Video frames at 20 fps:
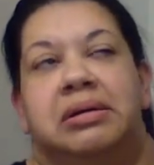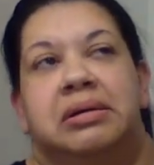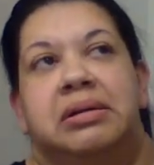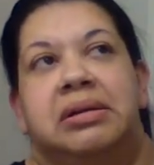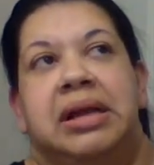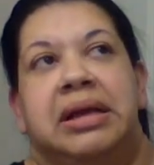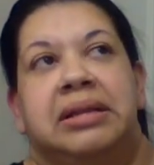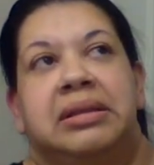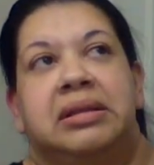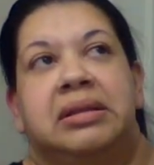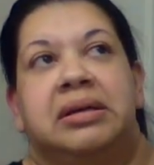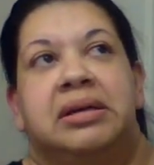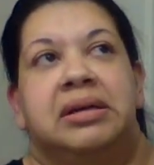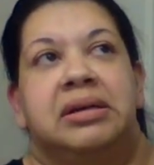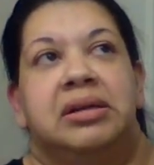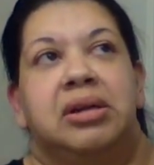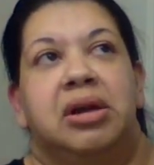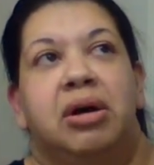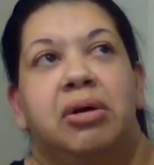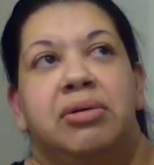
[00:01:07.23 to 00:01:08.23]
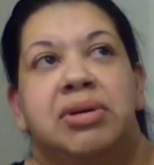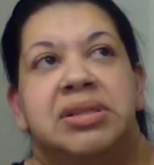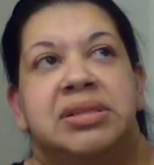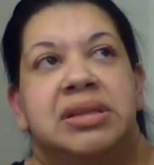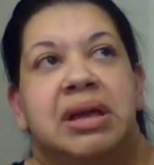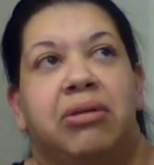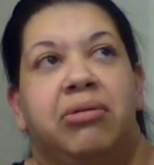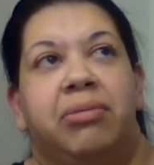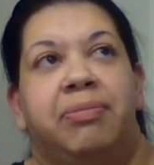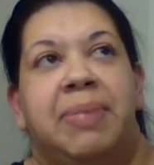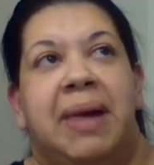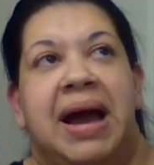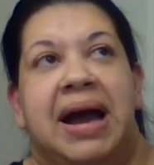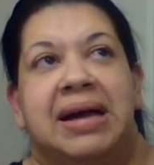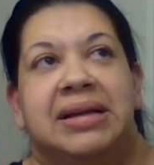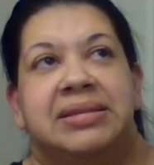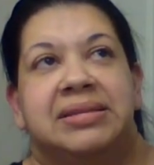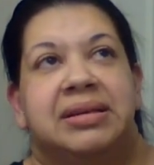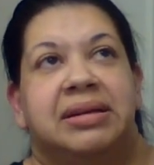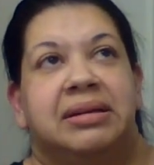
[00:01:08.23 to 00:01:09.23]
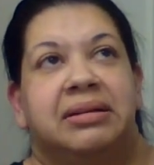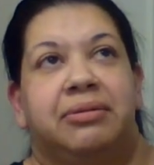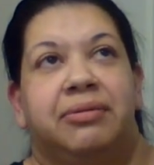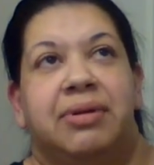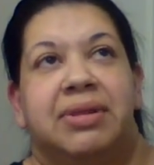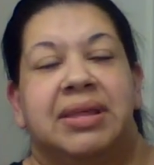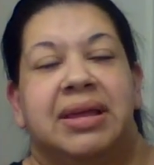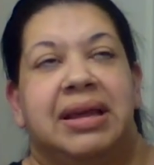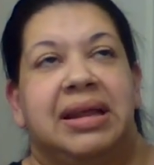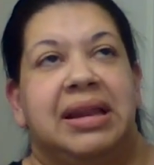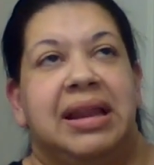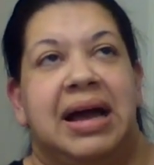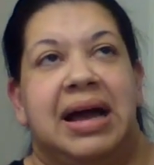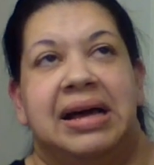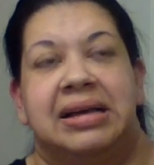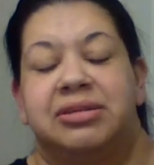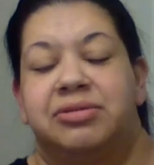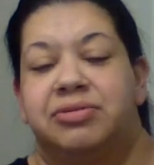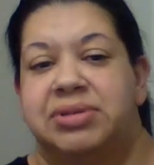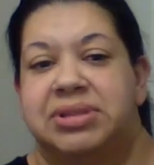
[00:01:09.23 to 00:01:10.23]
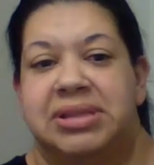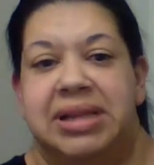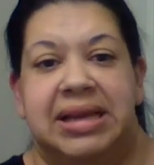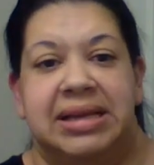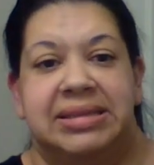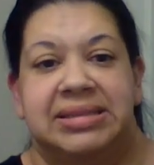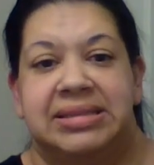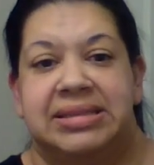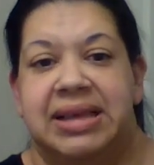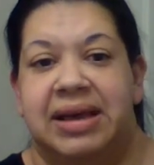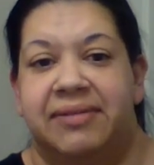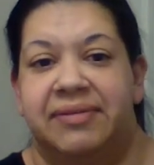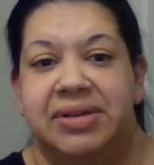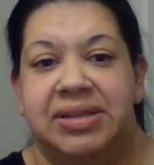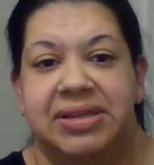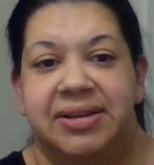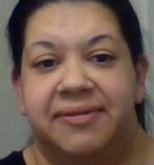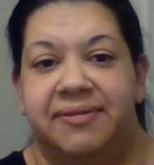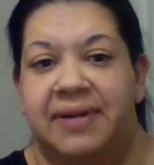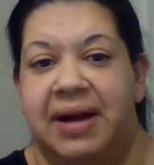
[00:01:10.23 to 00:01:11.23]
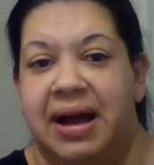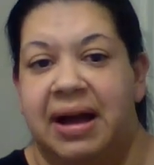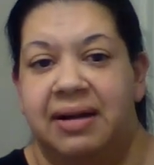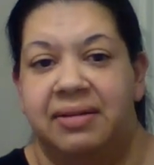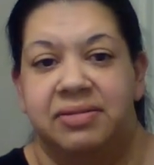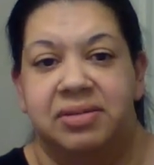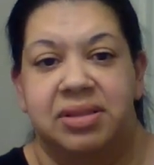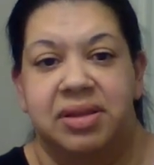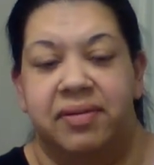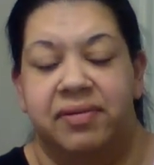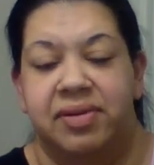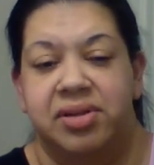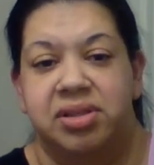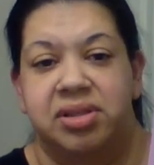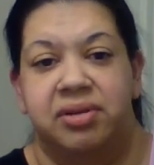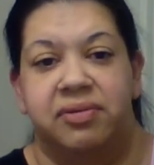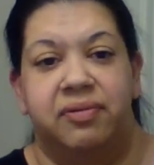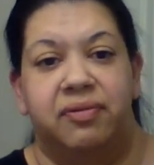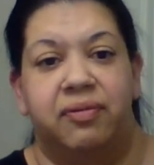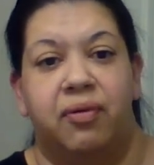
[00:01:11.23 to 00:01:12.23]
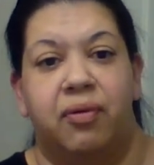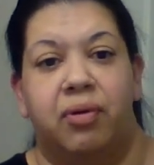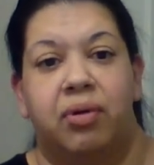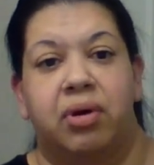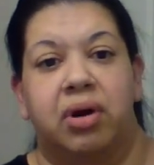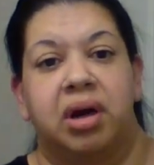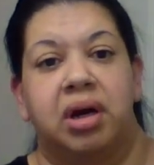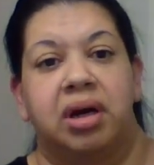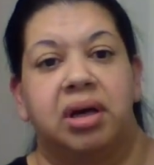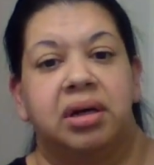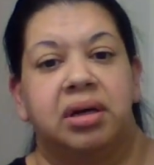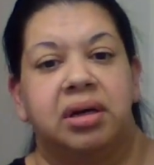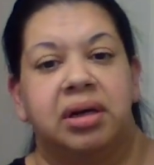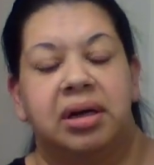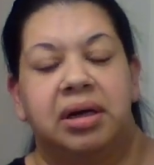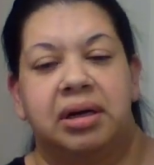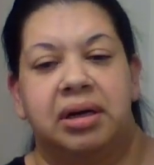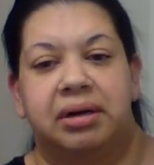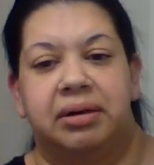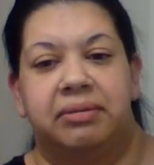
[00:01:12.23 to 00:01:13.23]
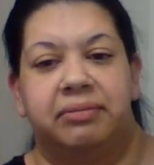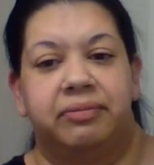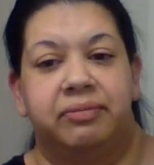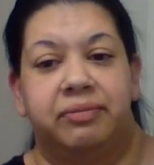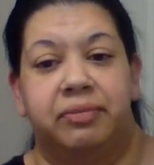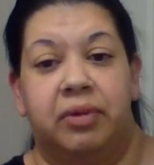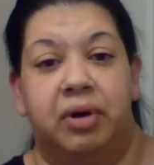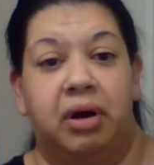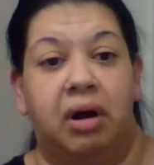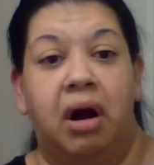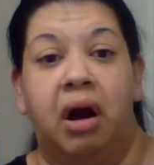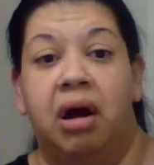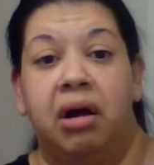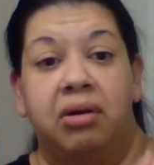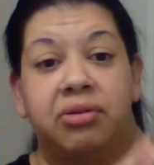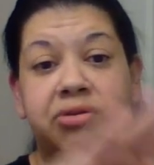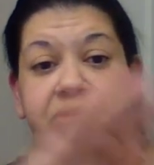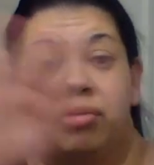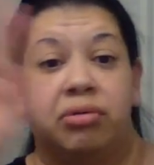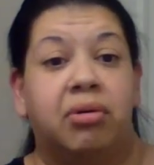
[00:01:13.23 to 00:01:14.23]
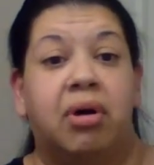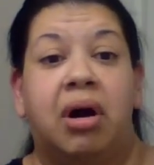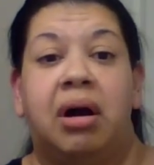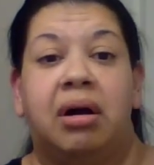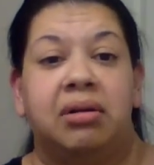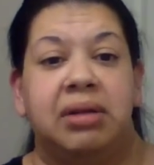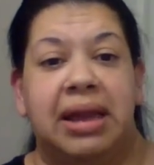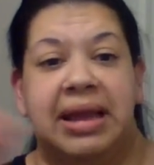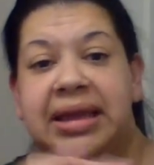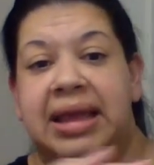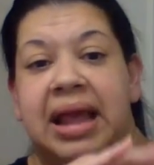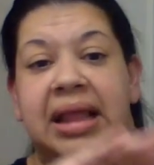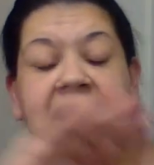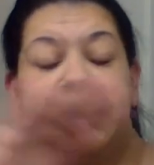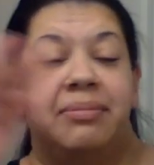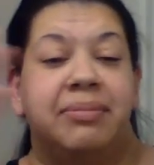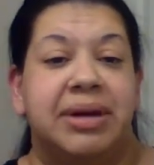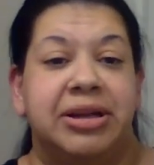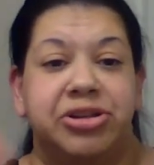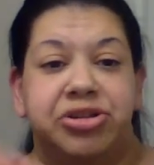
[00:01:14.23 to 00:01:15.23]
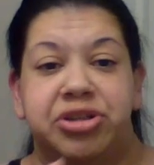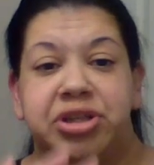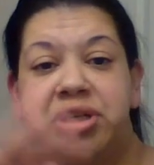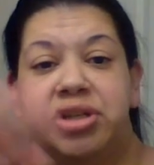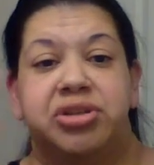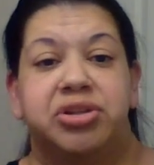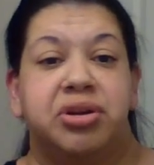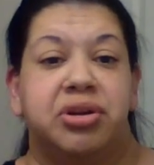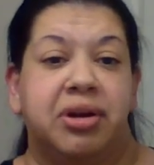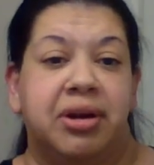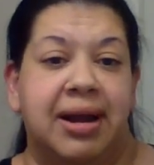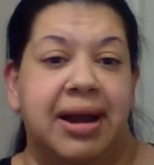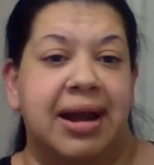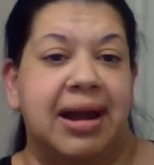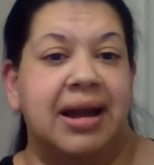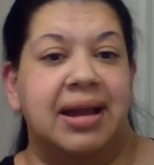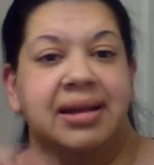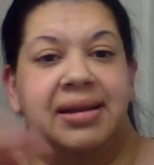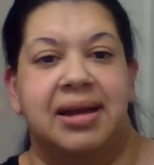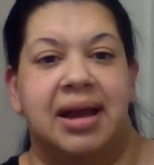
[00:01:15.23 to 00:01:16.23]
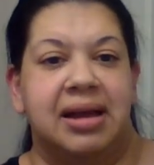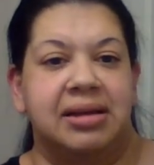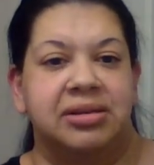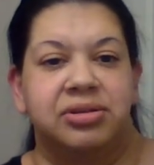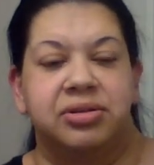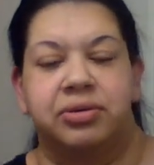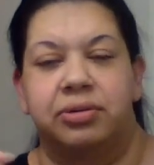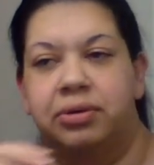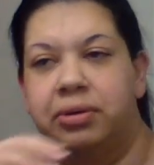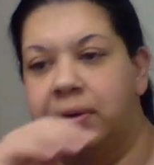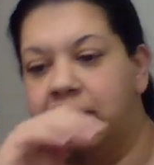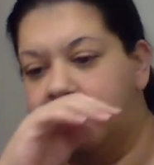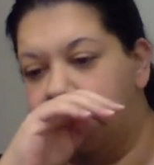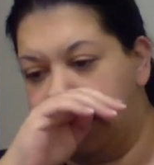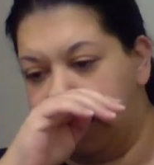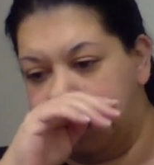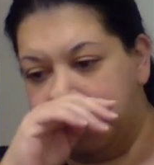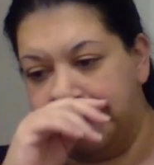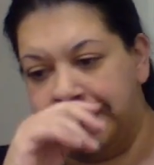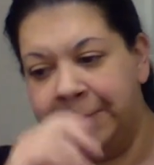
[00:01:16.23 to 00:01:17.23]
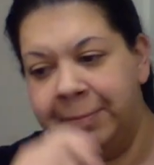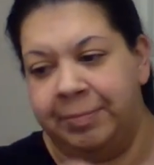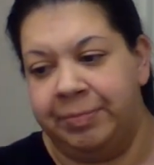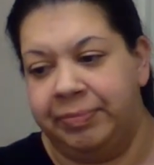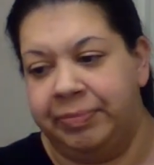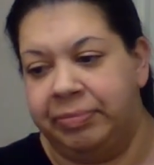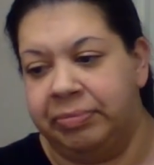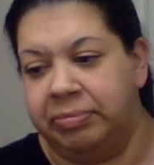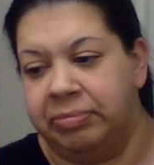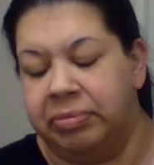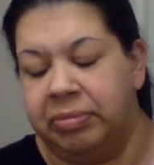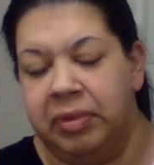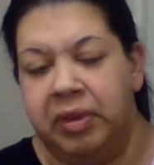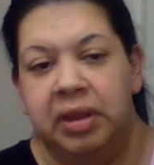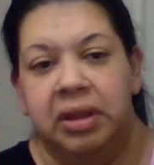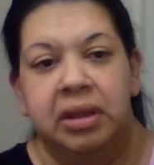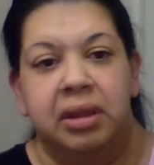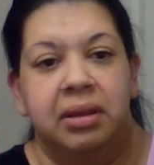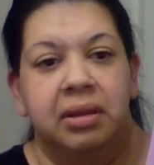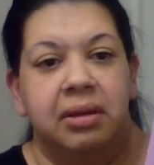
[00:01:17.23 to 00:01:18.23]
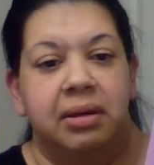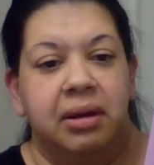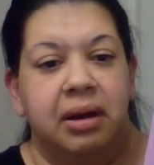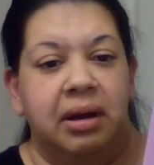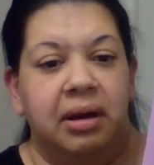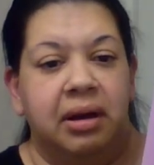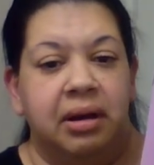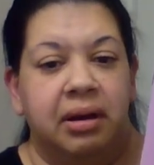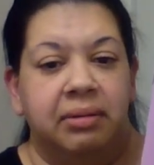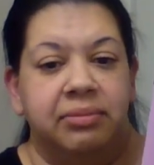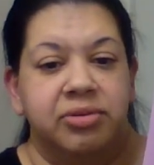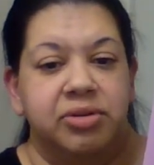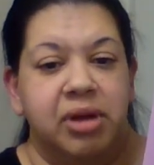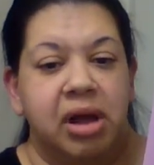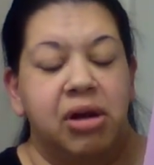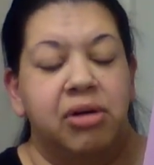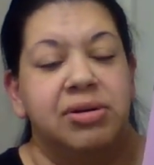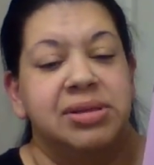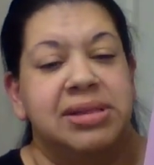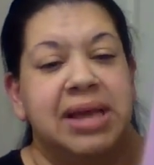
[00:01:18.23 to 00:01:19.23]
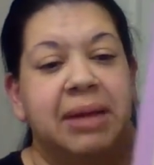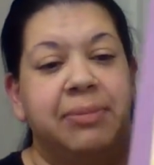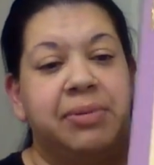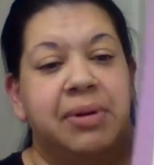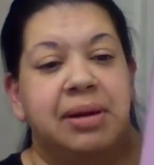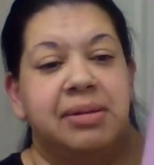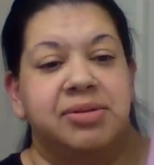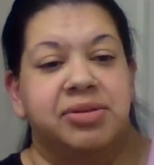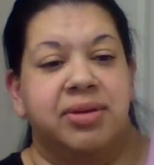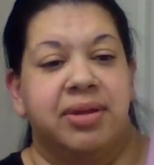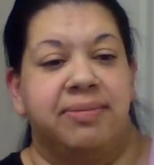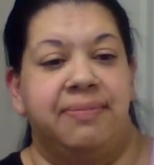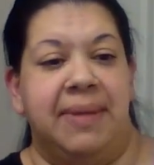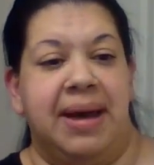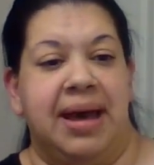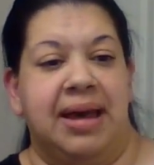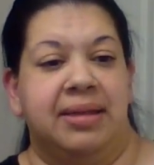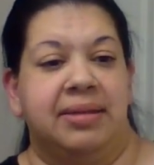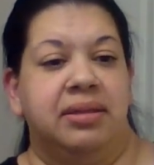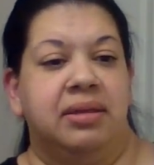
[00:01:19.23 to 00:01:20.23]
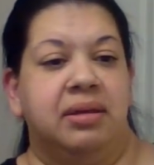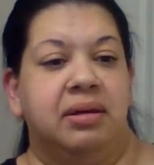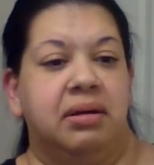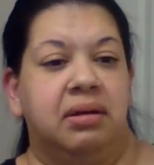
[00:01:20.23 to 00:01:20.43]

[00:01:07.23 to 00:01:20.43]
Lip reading: The lowest I would pass it was a class was like 75, 74. All throughout like elementary, junior high, and high school. So I always had problems with math.